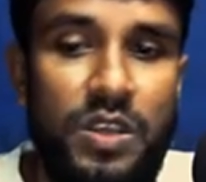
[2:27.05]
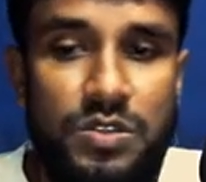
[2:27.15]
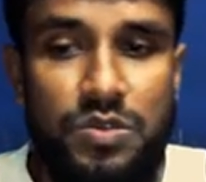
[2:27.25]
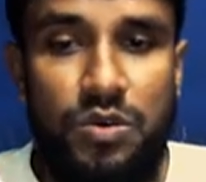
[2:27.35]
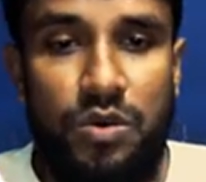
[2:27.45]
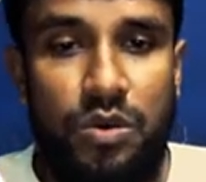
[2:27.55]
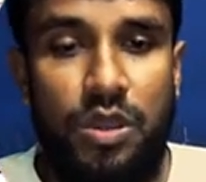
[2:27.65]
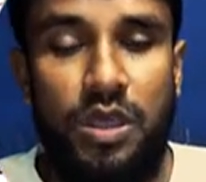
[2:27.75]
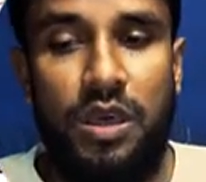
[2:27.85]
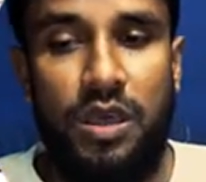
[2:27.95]

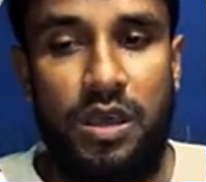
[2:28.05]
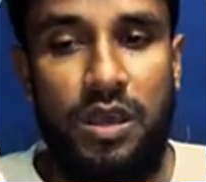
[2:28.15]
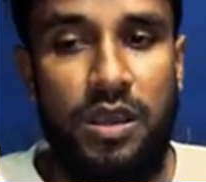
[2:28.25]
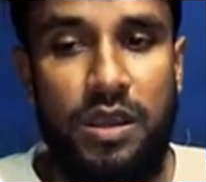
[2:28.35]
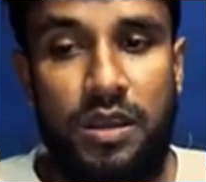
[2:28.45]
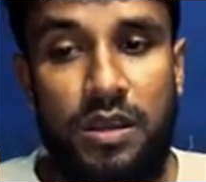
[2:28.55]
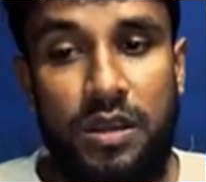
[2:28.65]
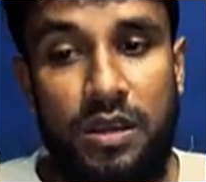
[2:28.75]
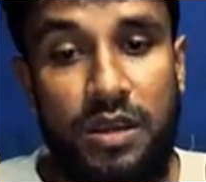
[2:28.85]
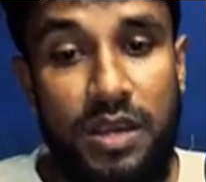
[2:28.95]
So
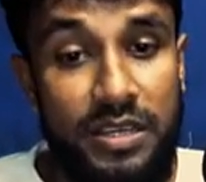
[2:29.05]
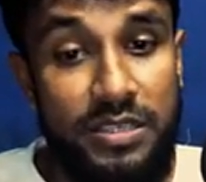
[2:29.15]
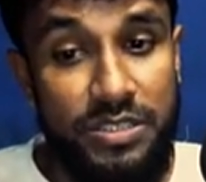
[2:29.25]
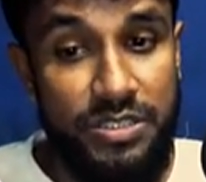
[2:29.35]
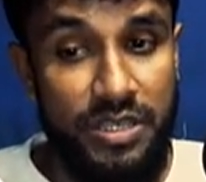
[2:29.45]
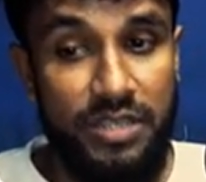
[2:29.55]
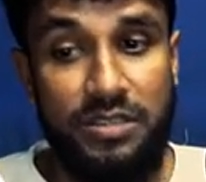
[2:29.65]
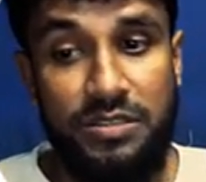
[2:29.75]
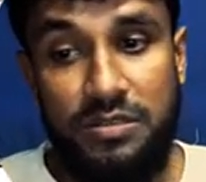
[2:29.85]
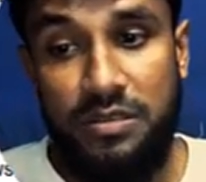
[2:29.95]
I share
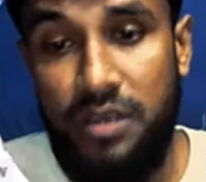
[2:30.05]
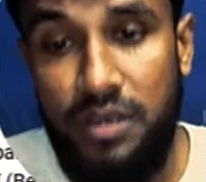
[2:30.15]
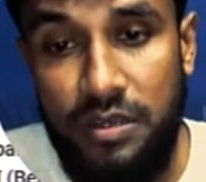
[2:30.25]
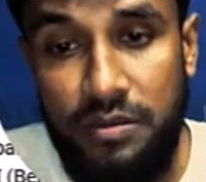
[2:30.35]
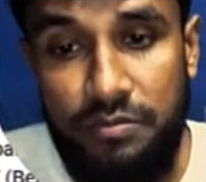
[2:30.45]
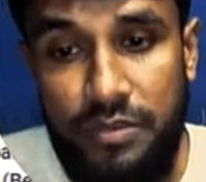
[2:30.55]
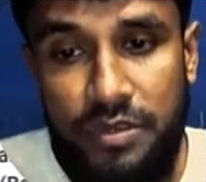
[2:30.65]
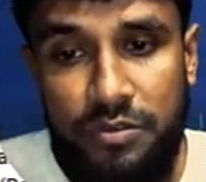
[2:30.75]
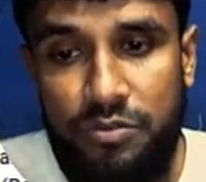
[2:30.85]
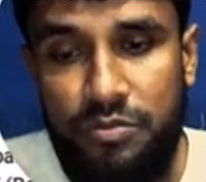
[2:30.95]
this
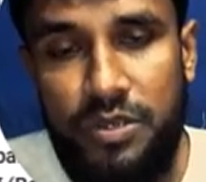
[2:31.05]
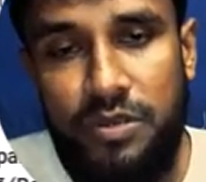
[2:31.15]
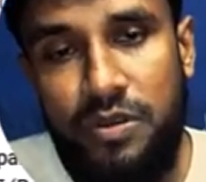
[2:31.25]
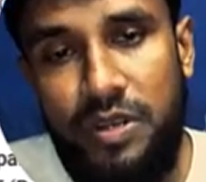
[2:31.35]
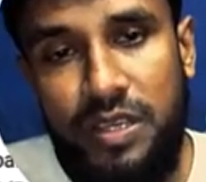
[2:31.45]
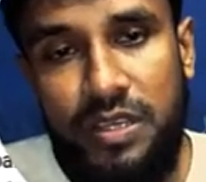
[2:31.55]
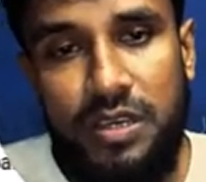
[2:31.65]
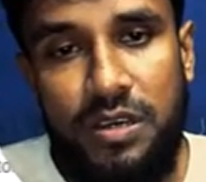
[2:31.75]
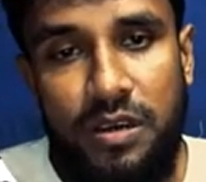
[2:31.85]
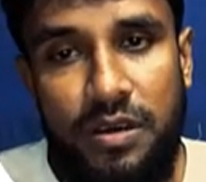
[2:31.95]
YouTube video
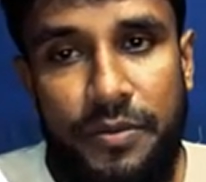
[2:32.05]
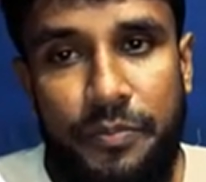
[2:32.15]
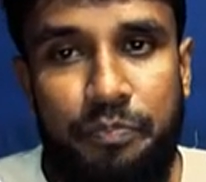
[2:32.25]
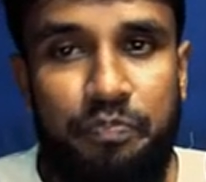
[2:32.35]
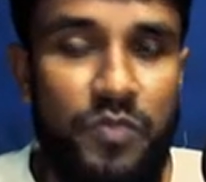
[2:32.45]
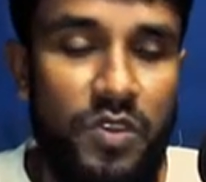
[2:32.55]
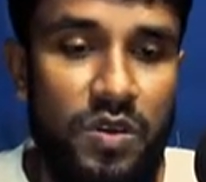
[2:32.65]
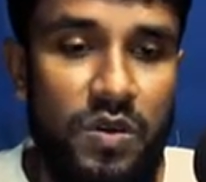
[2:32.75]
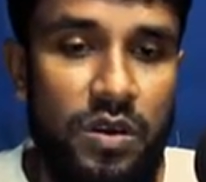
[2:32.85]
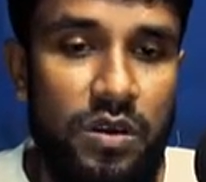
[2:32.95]
link
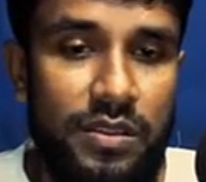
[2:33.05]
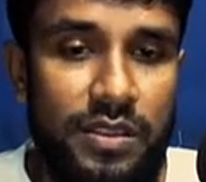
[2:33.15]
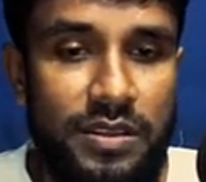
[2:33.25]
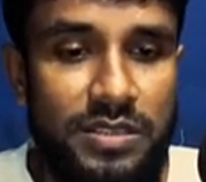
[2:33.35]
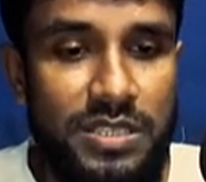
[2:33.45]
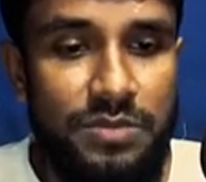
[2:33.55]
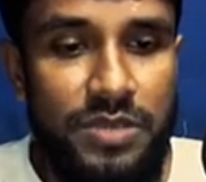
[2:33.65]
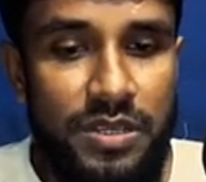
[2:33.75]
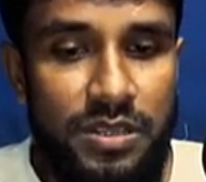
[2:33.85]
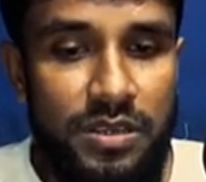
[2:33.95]
on the
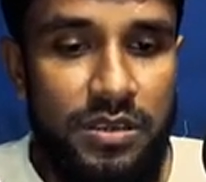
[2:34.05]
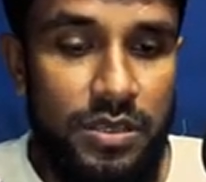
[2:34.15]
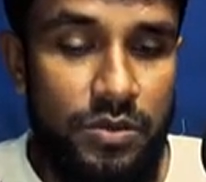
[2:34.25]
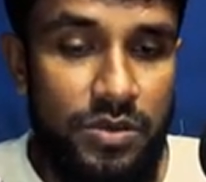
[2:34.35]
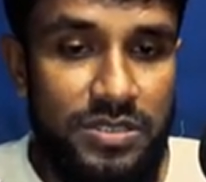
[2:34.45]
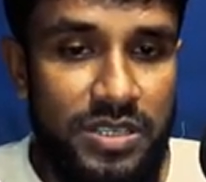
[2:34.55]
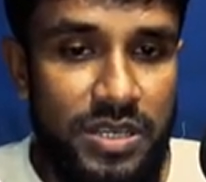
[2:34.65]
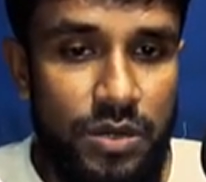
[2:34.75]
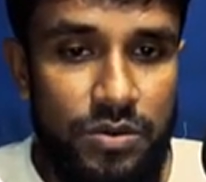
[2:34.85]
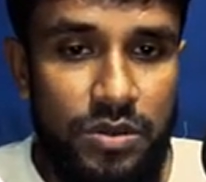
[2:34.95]
description. You can
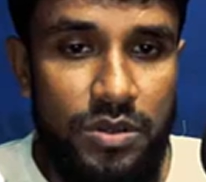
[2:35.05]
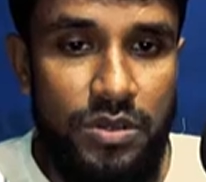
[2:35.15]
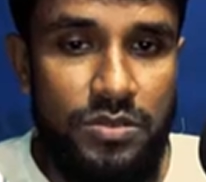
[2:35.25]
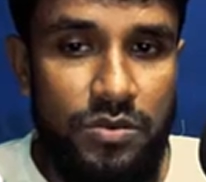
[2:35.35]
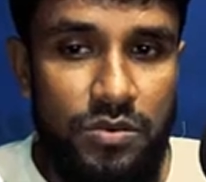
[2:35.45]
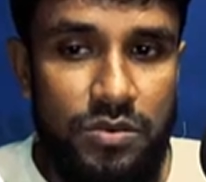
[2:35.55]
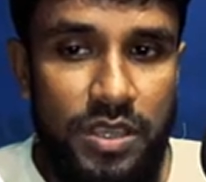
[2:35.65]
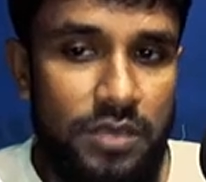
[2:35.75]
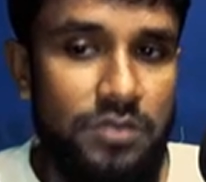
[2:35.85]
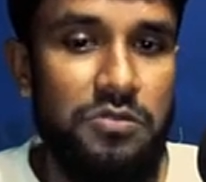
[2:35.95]
check out. So
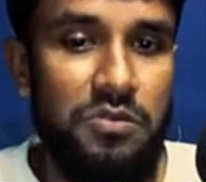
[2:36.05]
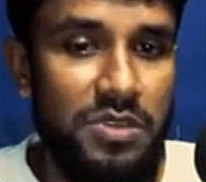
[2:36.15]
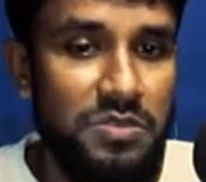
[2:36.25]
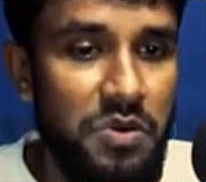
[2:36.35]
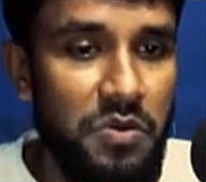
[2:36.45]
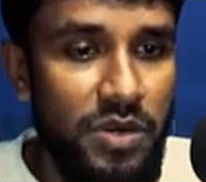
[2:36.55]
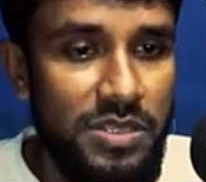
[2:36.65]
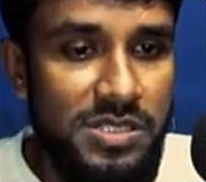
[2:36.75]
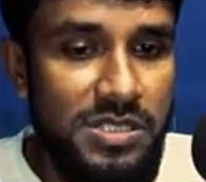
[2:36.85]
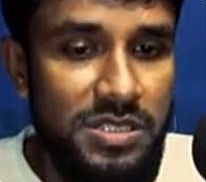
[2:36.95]
thank you so much for
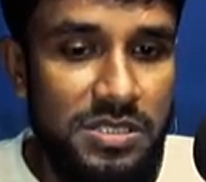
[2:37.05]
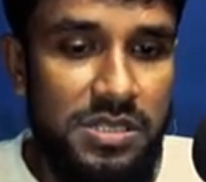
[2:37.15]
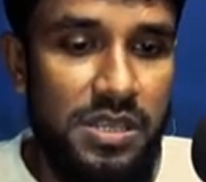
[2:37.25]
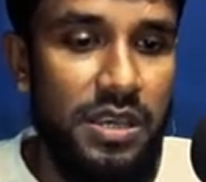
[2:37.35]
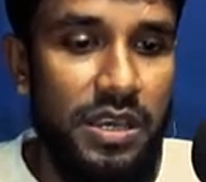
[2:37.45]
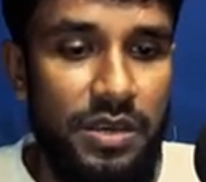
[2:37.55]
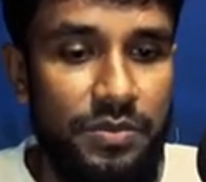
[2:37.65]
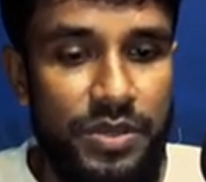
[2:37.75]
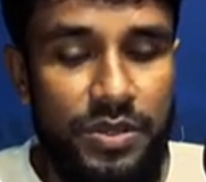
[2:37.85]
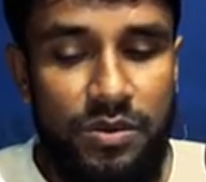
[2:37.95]
watching this
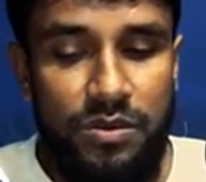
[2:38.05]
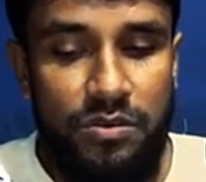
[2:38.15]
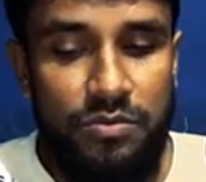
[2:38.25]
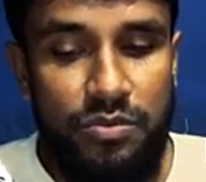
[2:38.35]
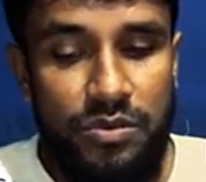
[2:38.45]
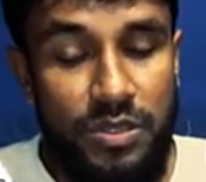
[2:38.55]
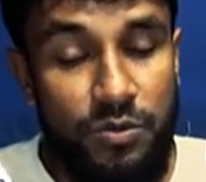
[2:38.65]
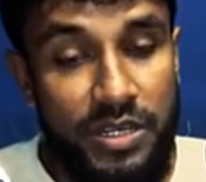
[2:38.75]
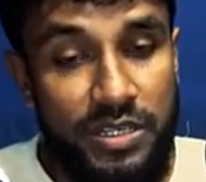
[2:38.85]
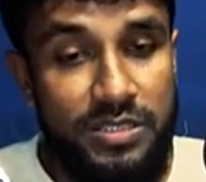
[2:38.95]
video. Hopefully
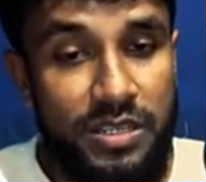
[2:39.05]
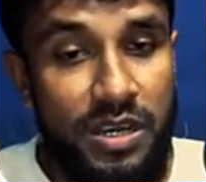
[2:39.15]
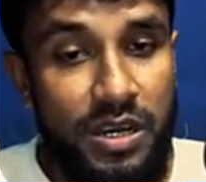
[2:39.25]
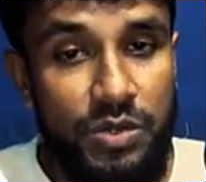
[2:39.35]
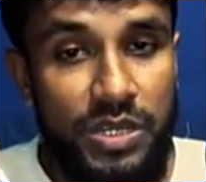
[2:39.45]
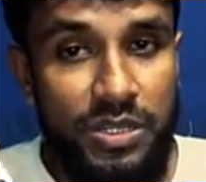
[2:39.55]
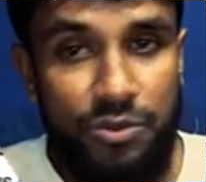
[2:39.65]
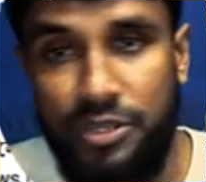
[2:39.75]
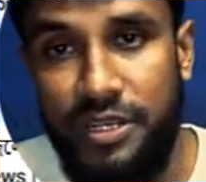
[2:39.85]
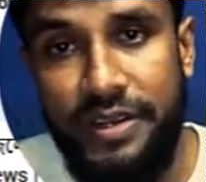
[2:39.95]
you understand how
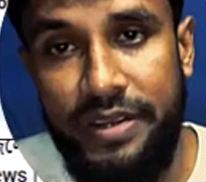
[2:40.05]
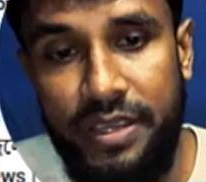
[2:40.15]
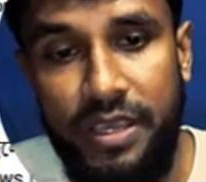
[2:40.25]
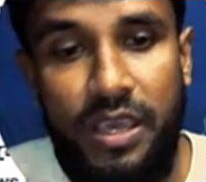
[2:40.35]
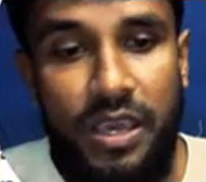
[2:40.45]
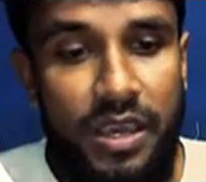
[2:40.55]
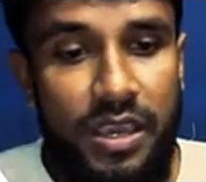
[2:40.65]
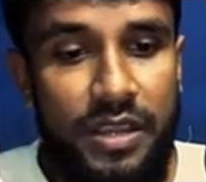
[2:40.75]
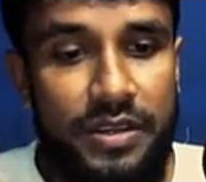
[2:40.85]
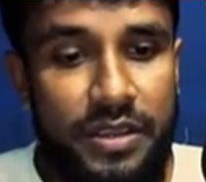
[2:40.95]
can create a
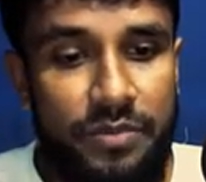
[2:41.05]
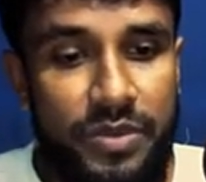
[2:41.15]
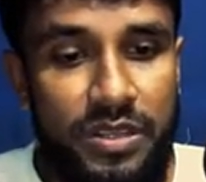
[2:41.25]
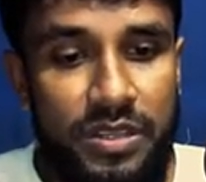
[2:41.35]
ad campaign.